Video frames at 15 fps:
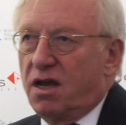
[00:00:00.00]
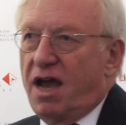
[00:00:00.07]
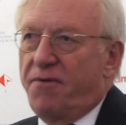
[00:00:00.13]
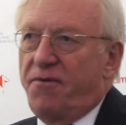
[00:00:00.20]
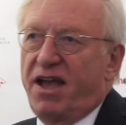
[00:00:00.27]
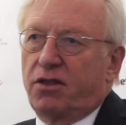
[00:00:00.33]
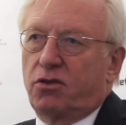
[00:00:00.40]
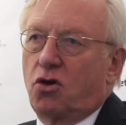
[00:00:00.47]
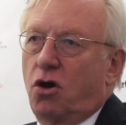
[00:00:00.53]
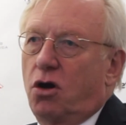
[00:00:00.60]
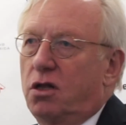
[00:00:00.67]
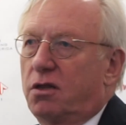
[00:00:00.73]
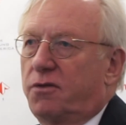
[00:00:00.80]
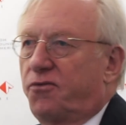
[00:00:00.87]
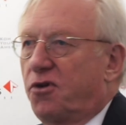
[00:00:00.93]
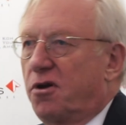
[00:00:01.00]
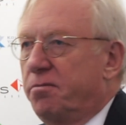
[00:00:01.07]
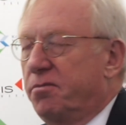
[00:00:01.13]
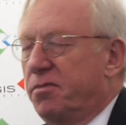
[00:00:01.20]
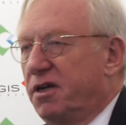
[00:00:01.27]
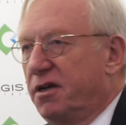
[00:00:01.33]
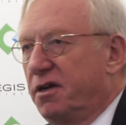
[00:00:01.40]
I've had calls
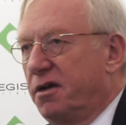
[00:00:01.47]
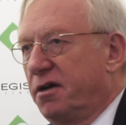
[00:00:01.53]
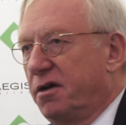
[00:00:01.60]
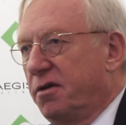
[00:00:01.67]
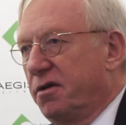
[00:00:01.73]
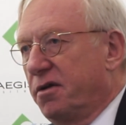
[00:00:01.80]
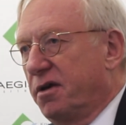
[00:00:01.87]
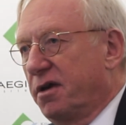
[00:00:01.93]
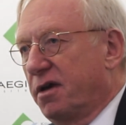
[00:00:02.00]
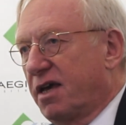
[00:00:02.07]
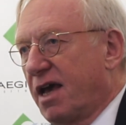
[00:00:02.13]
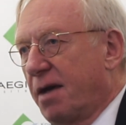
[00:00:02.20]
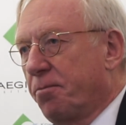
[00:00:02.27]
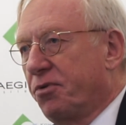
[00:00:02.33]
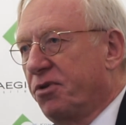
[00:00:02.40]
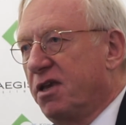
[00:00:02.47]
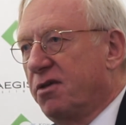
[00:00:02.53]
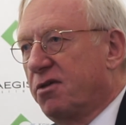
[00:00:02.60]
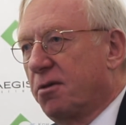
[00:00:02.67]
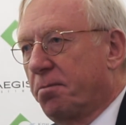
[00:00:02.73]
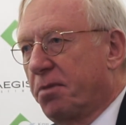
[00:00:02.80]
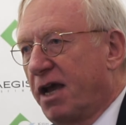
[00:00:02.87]
from
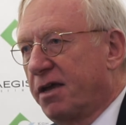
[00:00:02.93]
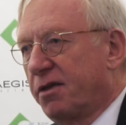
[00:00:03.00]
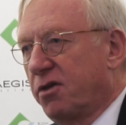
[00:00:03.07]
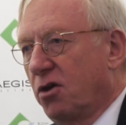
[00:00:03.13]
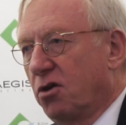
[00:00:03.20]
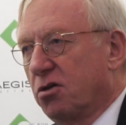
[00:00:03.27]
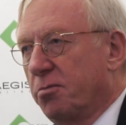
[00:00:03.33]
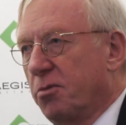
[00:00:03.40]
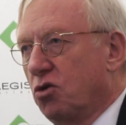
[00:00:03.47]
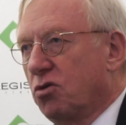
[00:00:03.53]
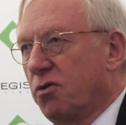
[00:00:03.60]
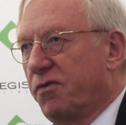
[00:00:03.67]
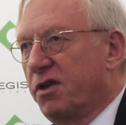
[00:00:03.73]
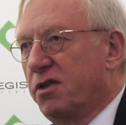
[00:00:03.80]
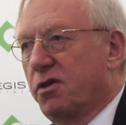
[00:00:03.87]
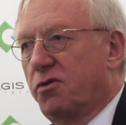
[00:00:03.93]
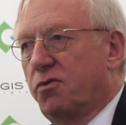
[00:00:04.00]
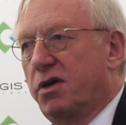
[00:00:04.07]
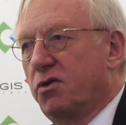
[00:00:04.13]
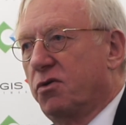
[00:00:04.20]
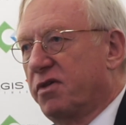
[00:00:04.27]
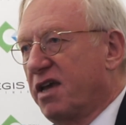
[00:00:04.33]
companies supplying the automotive
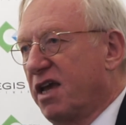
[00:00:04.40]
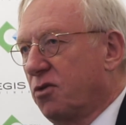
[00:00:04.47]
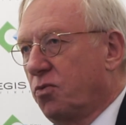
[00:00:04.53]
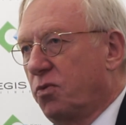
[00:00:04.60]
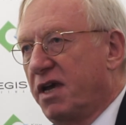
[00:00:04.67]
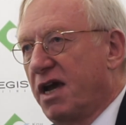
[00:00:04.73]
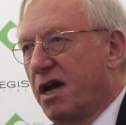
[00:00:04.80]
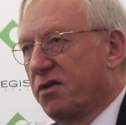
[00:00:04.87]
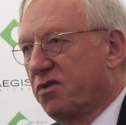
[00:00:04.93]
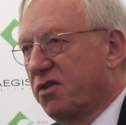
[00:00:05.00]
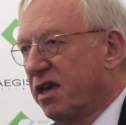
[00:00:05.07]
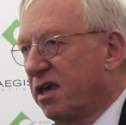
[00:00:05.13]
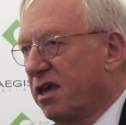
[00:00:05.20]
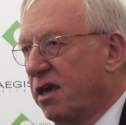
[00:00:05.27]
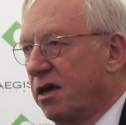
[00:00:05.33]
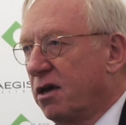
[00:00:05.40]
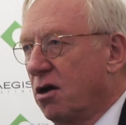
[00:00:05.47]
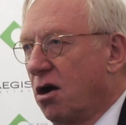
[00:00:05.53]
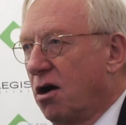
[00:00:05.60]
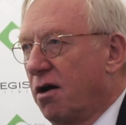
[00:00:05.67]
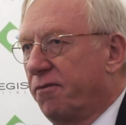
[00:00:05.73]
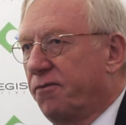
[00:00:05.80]
industry who said we are
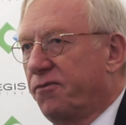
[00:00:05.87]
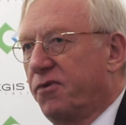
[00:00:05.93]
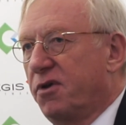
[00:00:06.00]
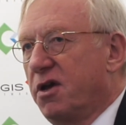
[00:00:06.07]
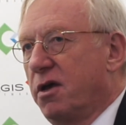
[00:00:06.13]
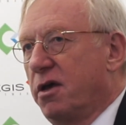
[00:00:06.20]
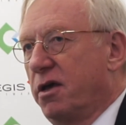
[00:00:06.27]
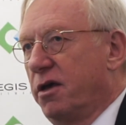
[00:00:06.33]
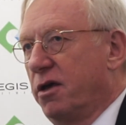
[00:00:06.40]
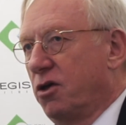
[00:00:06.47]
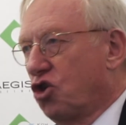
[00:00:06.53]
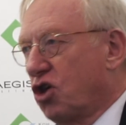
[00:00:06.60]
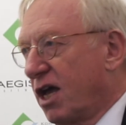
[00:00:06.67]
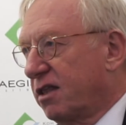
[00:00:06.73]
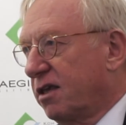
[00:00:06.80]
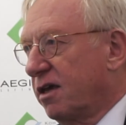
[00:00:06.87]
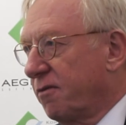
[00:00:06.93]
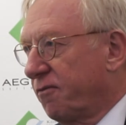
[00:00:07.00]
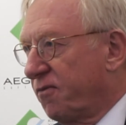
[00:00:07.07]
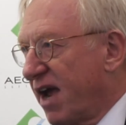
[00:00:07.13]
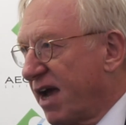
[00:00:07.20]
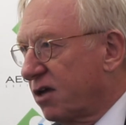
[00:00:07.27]
thinking of
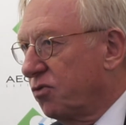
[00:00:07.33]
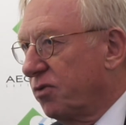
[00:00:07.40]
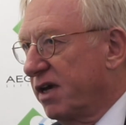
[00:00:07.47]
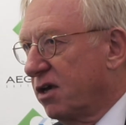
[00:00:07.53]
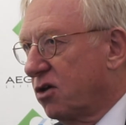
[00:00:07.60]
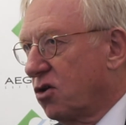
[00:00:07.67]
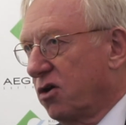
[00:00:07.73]
shutting a factory